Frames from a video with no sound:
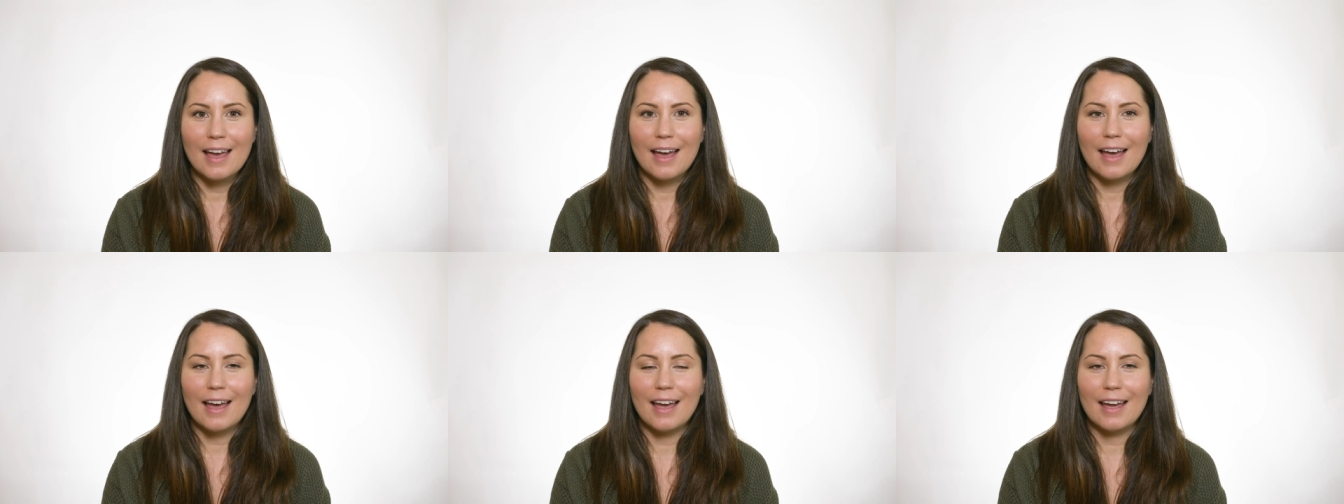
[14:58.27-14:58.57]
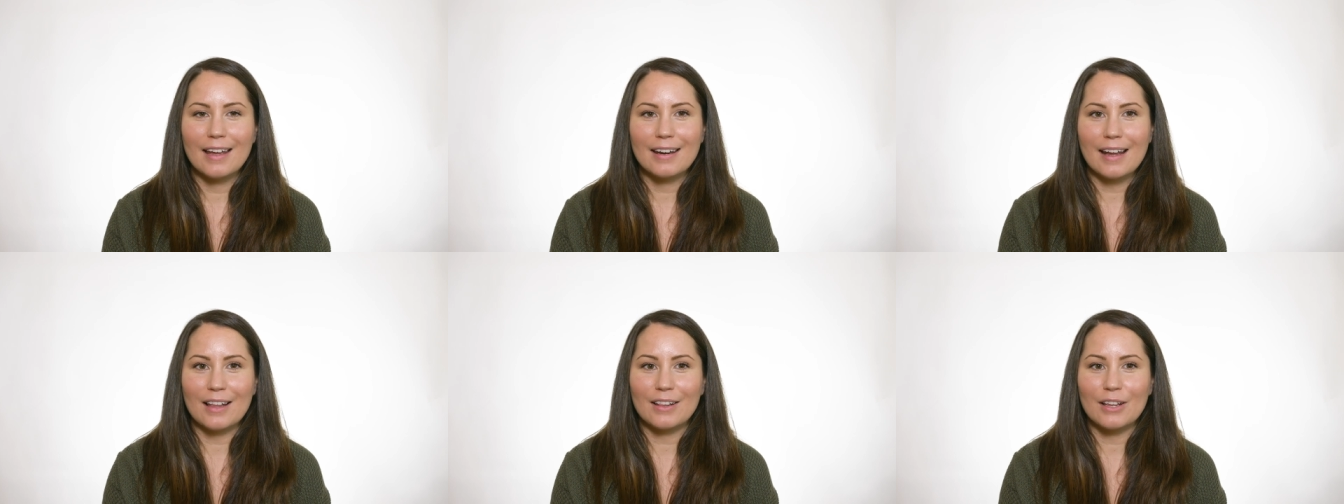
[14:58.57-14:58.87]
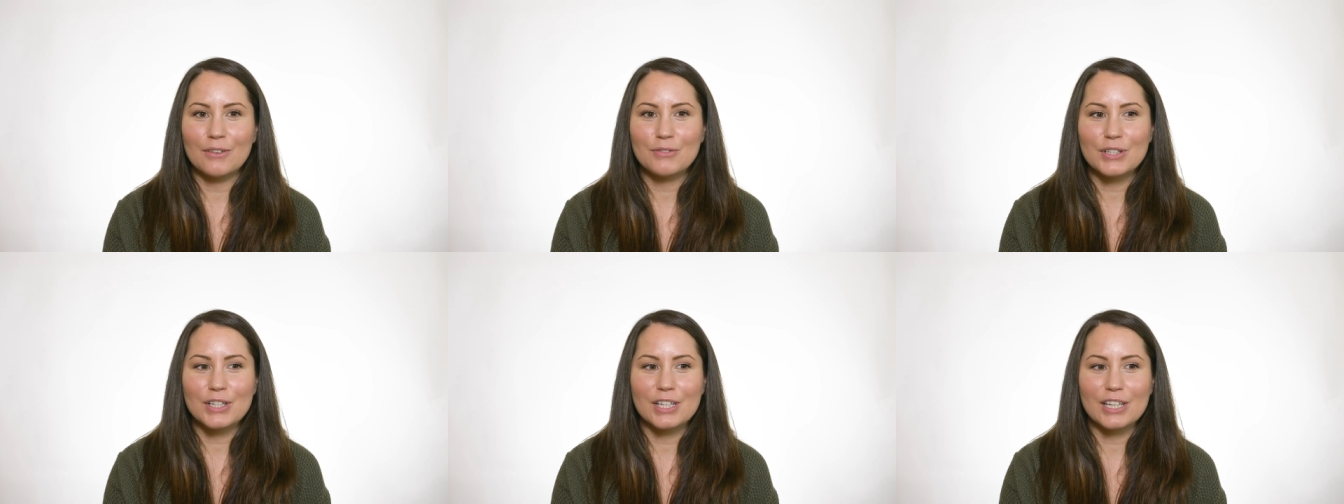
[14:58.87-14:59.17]
and I
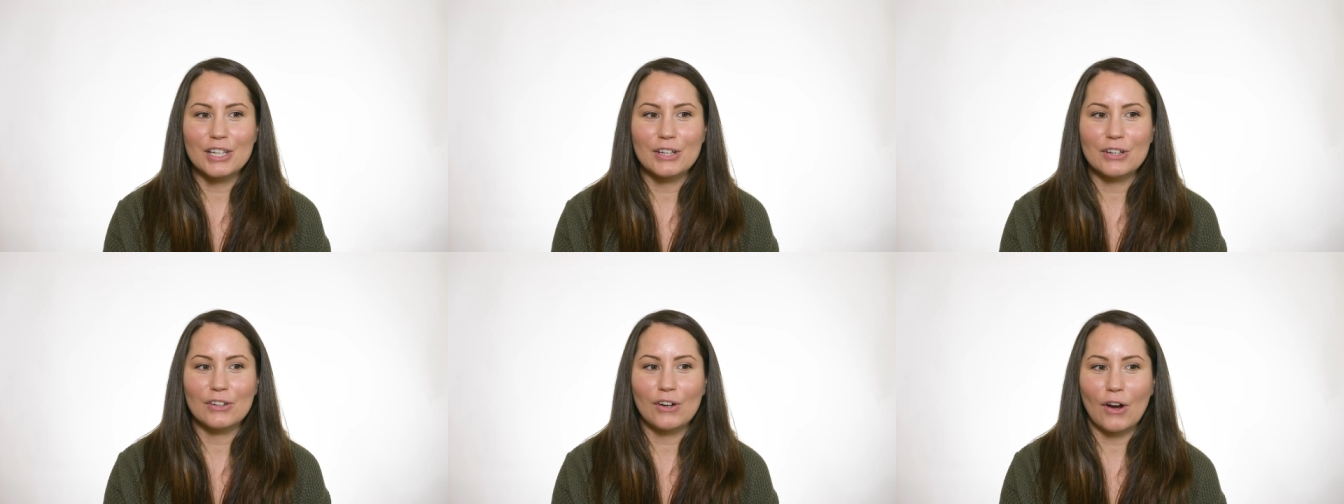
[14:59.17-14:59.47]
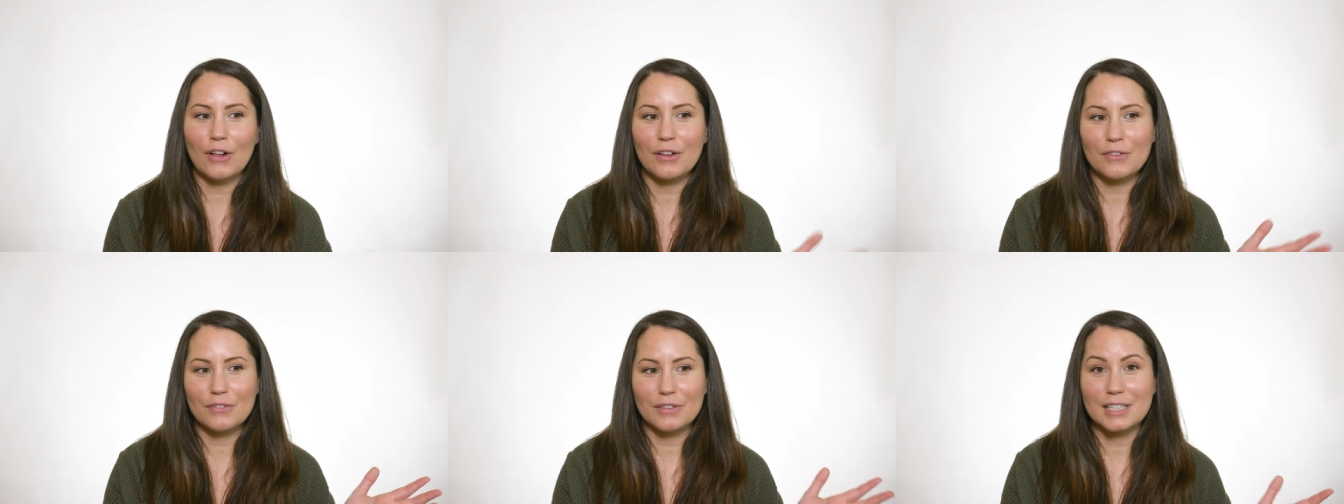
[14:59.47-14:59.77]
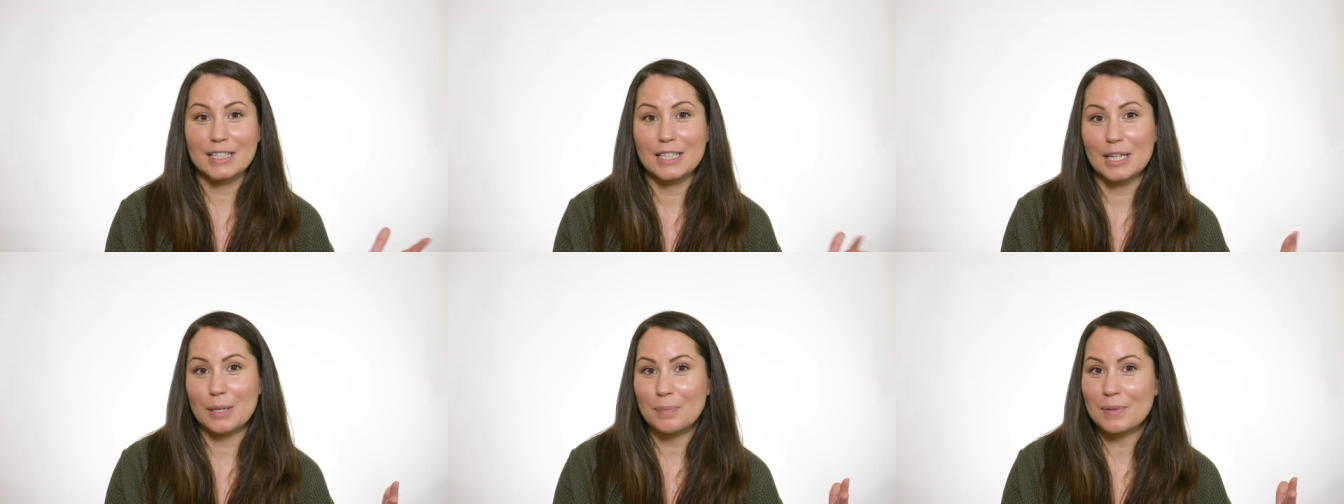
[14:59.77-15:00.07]
love to hear all of the
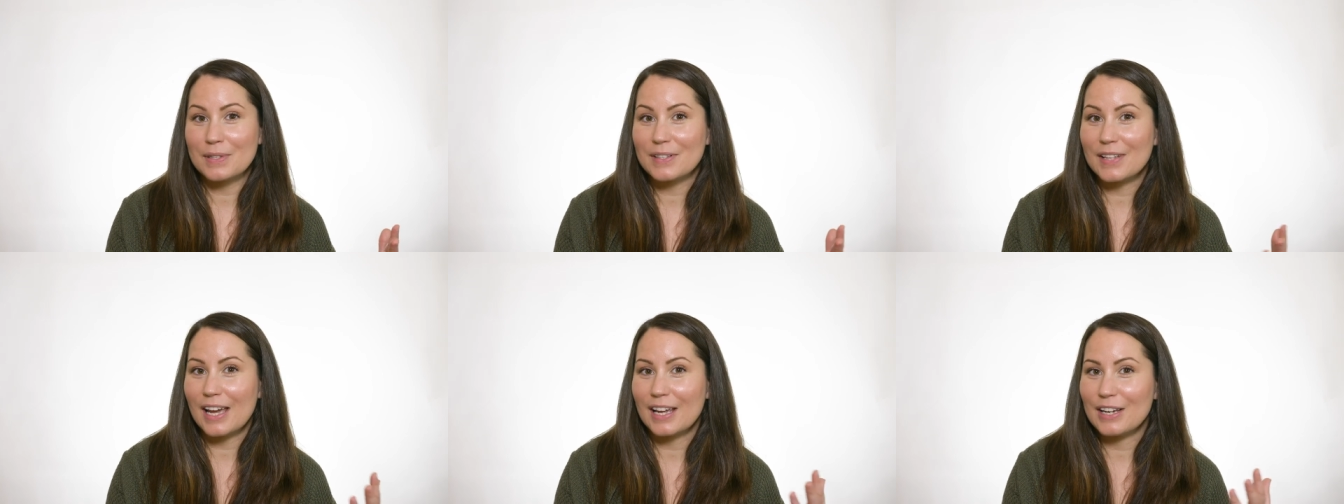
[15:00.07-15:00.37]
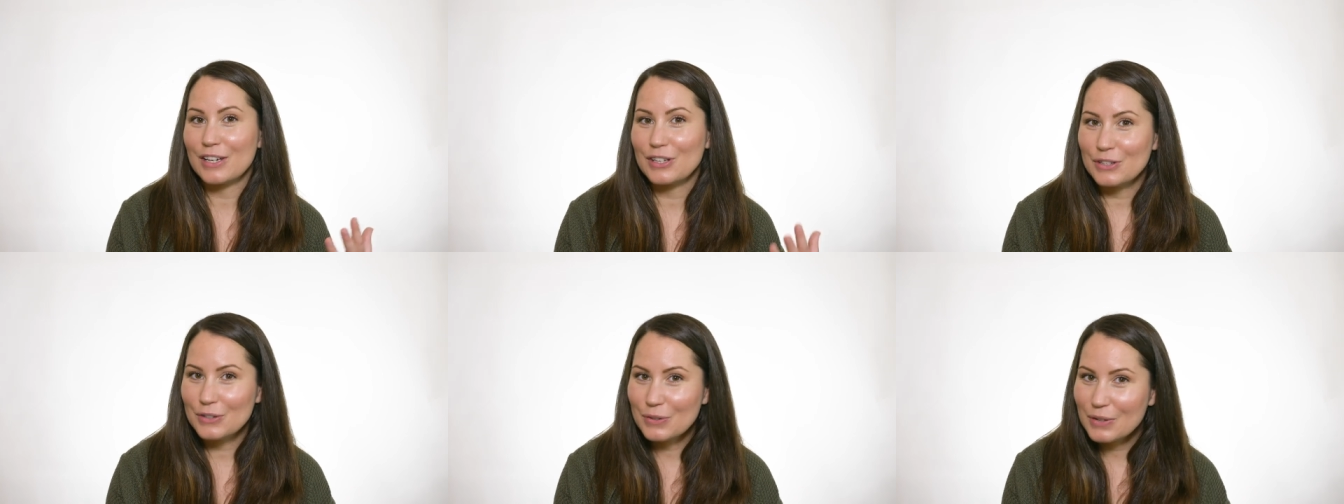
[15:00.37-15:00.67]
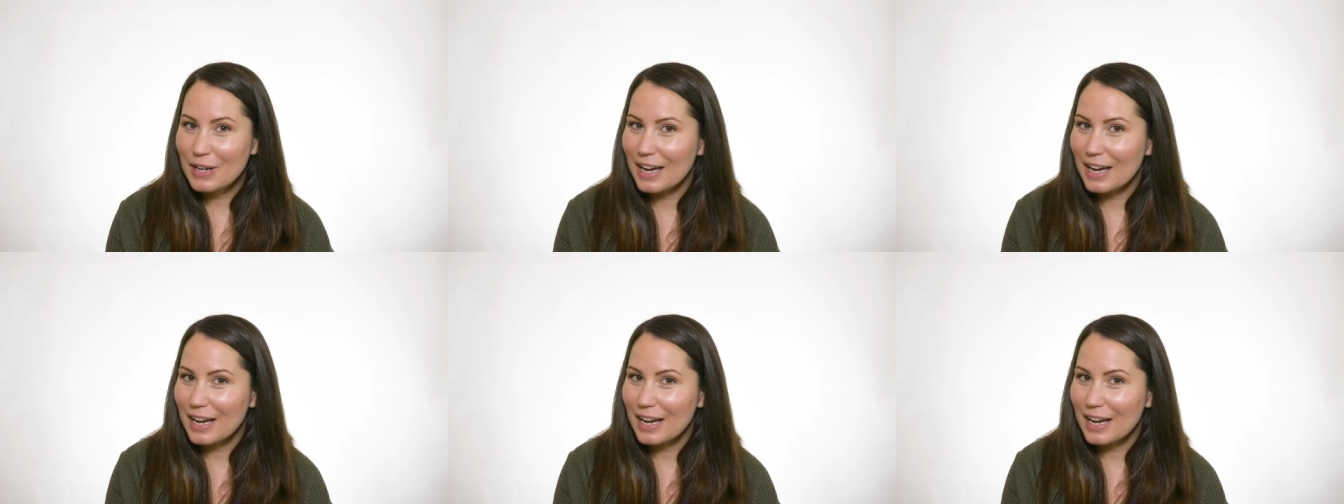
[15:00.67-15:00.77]
tips that you